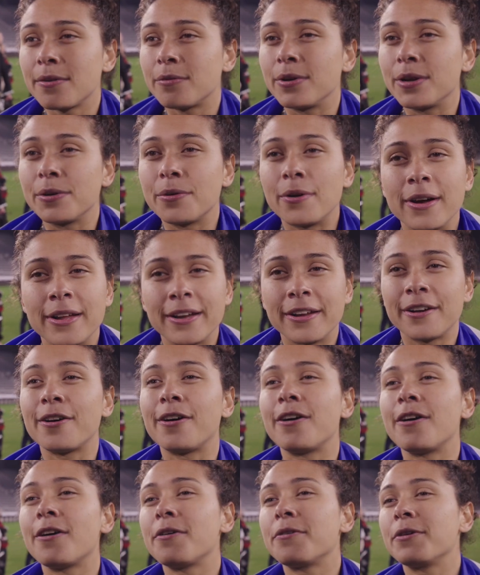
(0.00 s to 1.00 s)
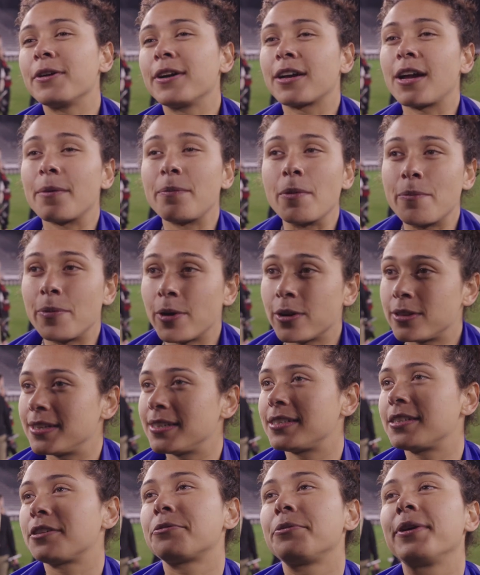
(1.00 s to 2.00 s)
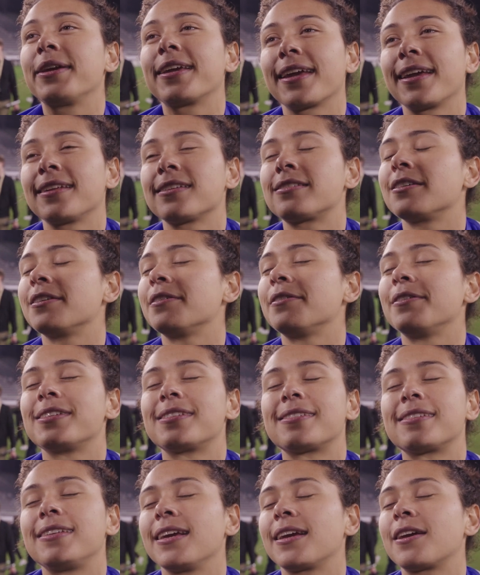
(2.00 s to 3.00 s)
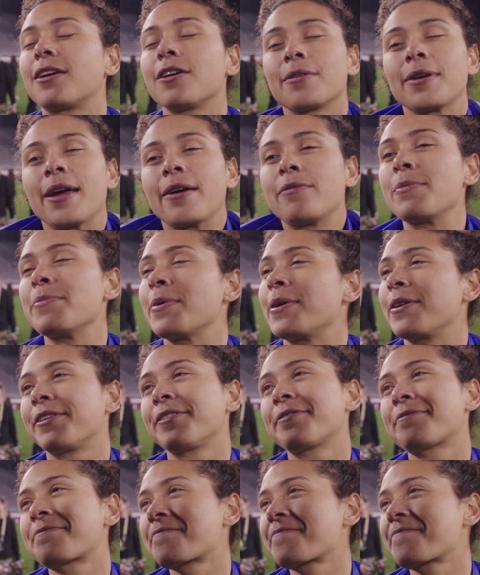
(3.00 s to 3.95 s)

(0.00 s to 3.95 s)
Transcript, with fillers: We won it all. A couple birthdays this weekend, so it, it couldn't have been better.